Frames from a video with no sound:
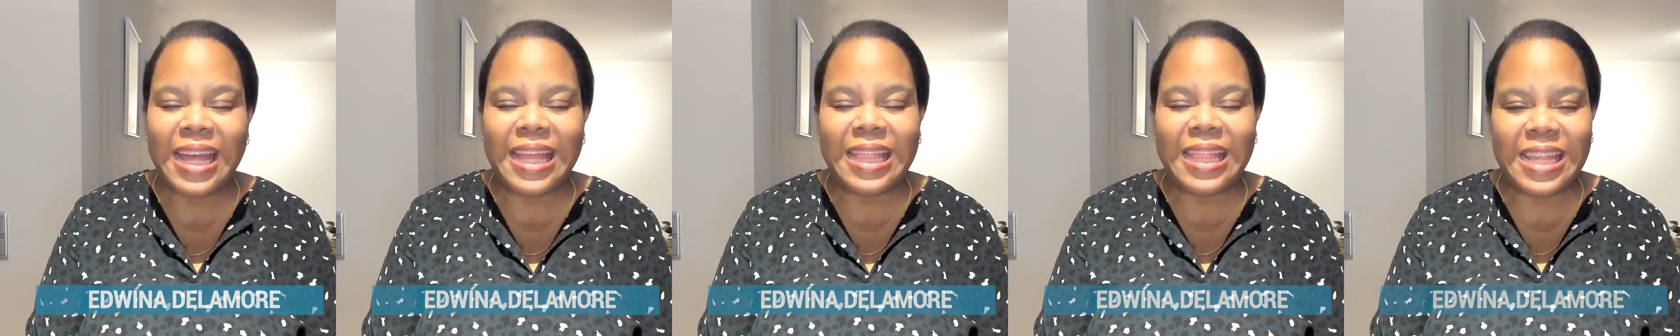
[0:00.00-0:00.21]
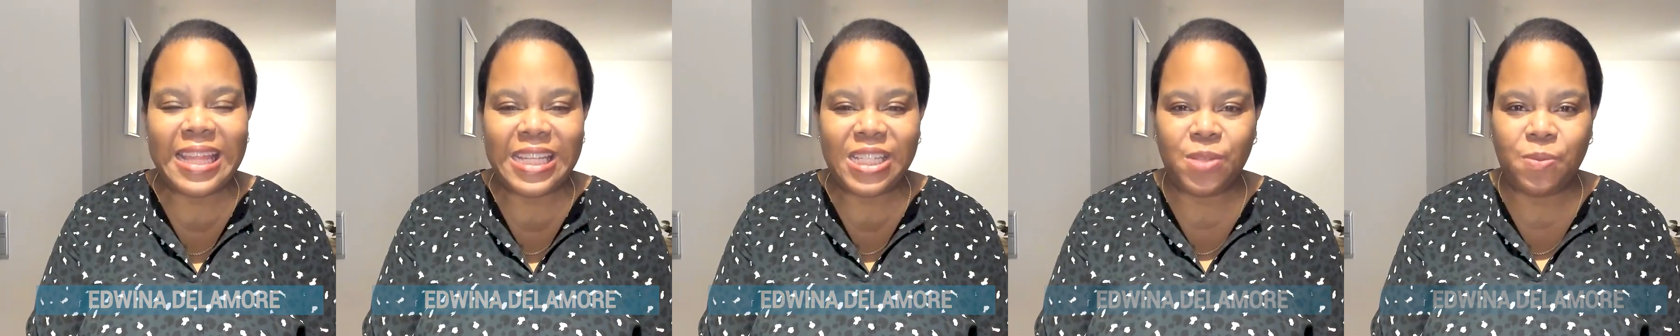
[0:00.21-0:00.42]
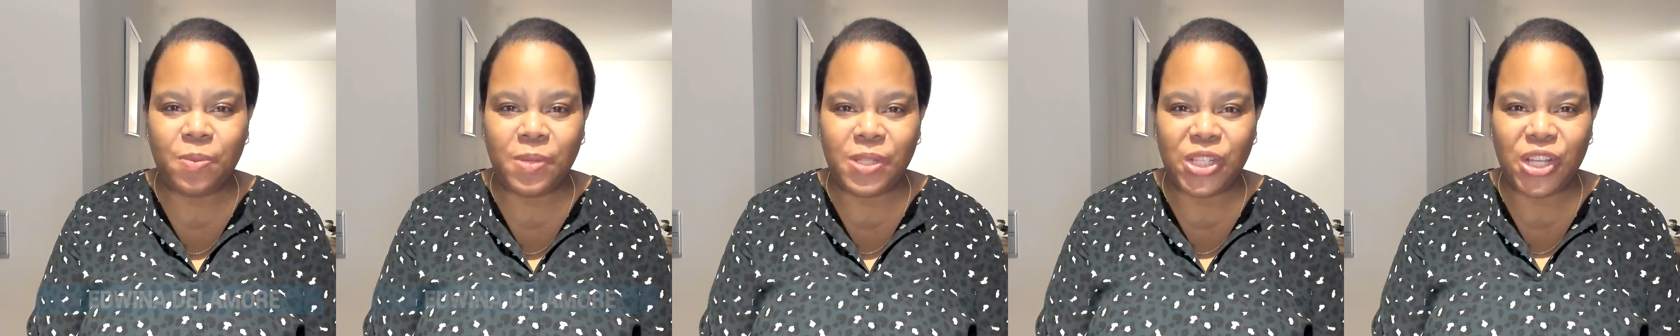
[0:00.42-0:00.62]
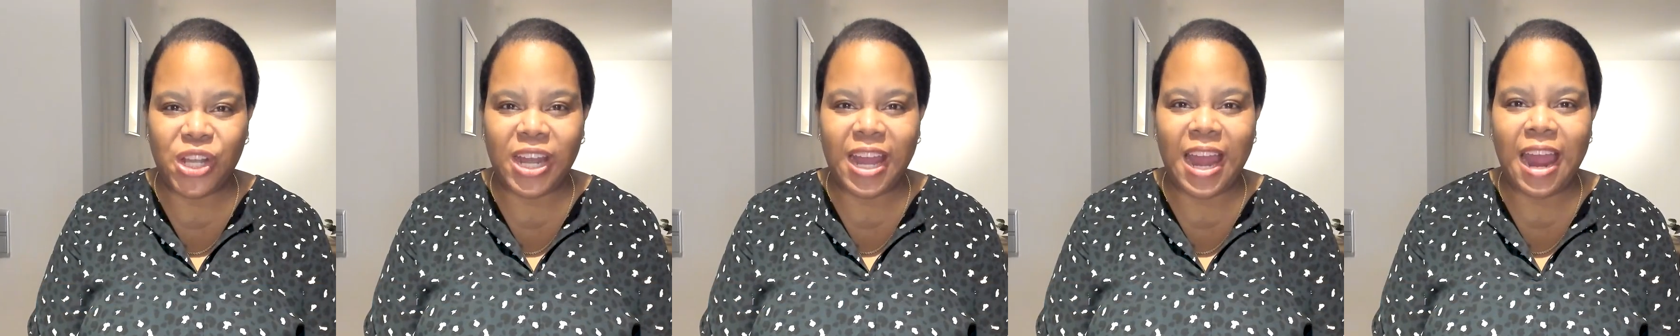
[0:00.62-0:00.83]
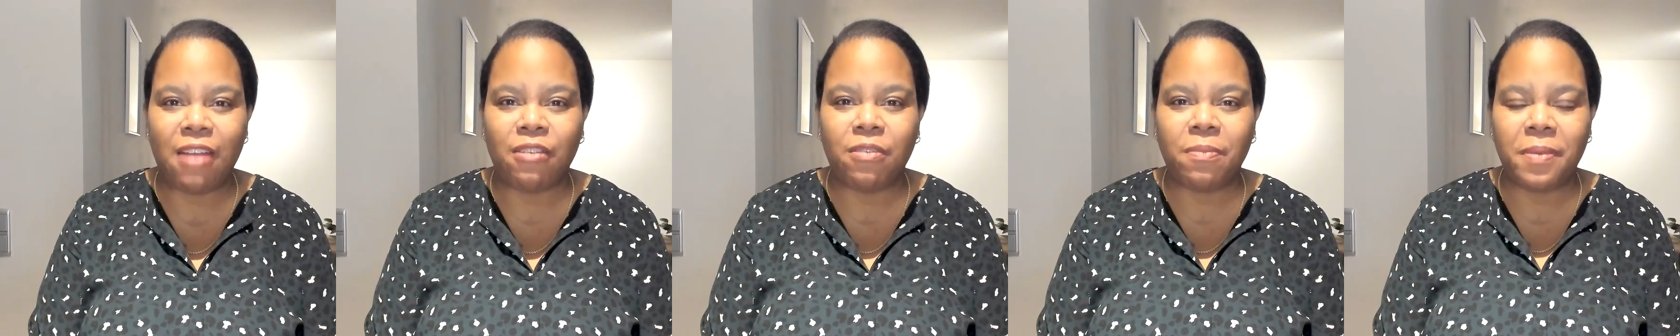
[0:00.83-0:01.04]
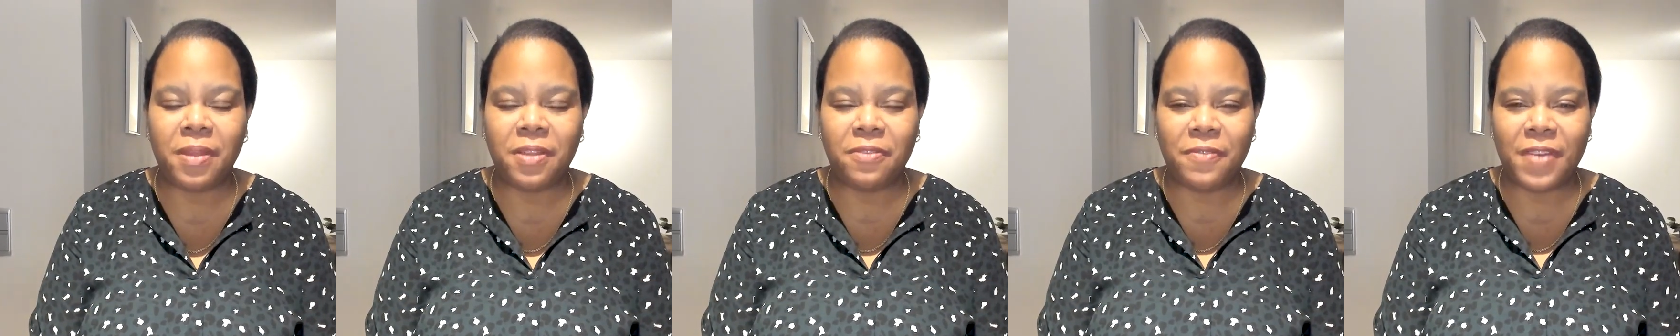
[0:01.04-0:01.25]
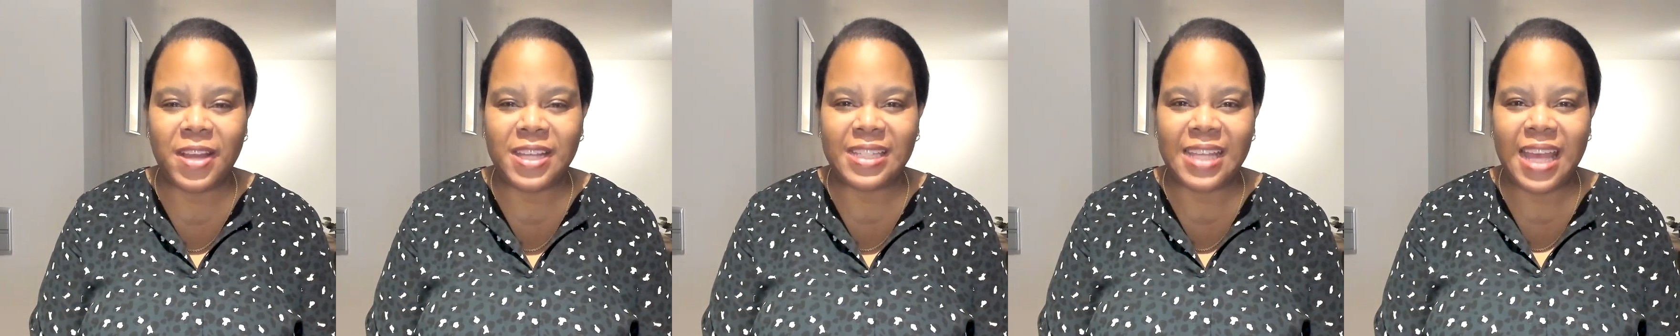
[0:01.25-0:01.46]
This was your Carib
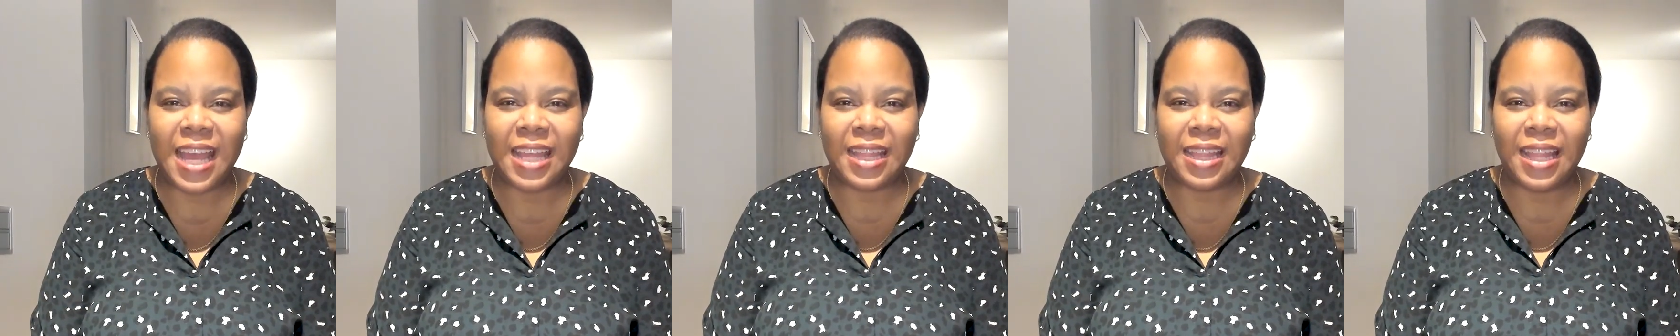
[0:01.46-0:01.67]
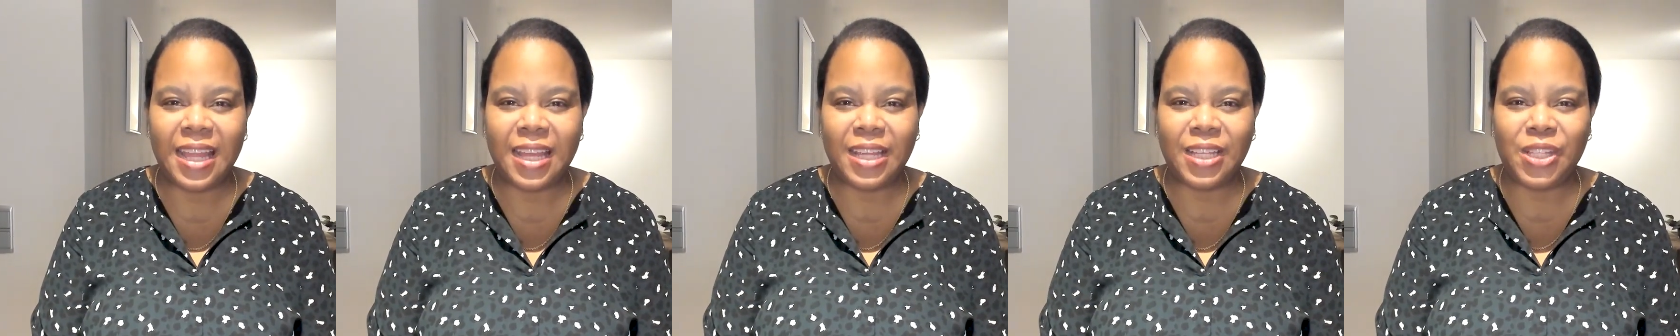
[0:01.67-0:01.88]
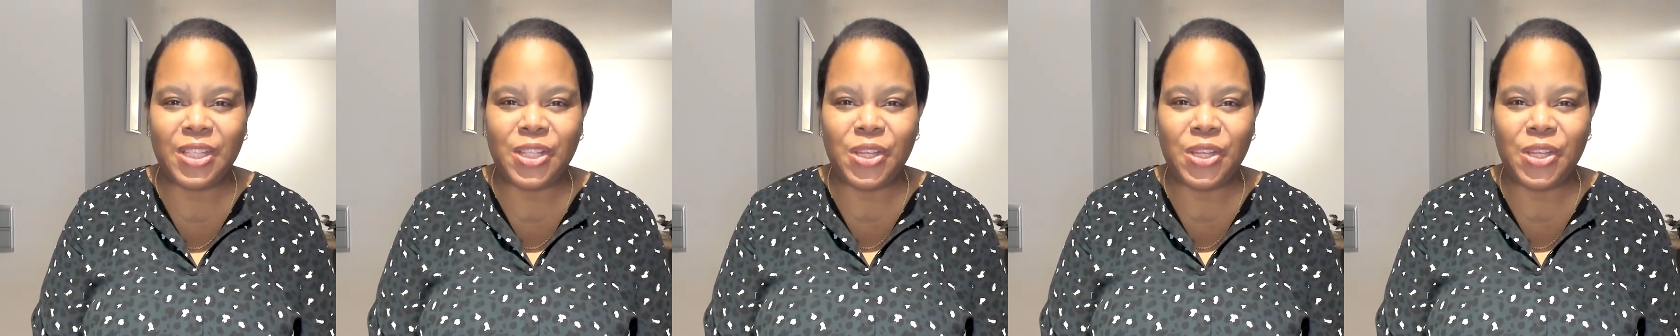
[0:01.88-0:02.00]
Invest headline